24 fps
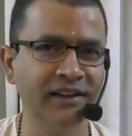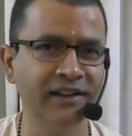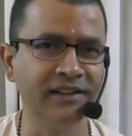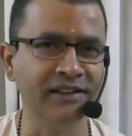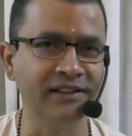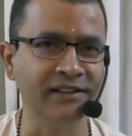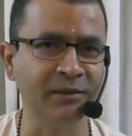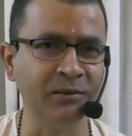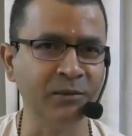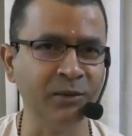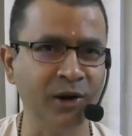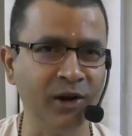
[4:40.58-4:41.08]

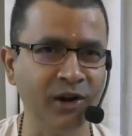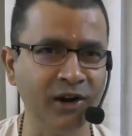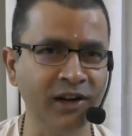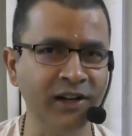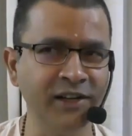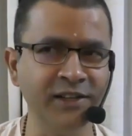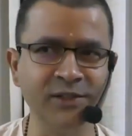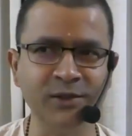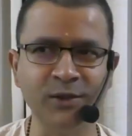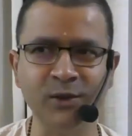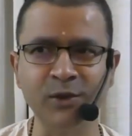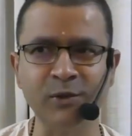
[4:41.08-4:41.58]
Some
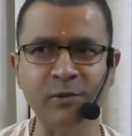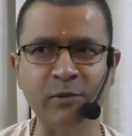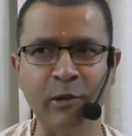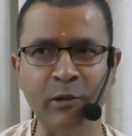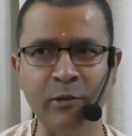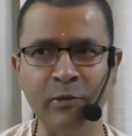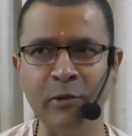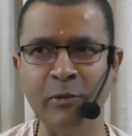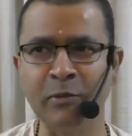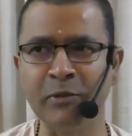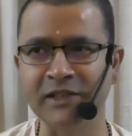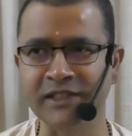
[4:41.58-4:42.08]
knowledge those
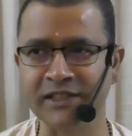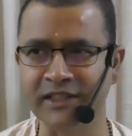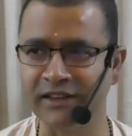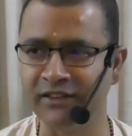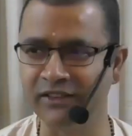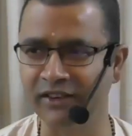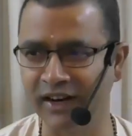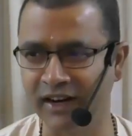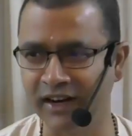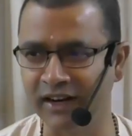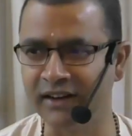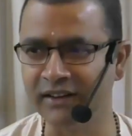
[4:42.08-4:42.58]
people must
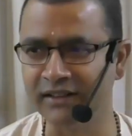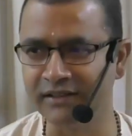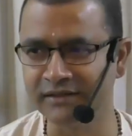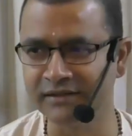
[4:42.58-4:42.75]
have had.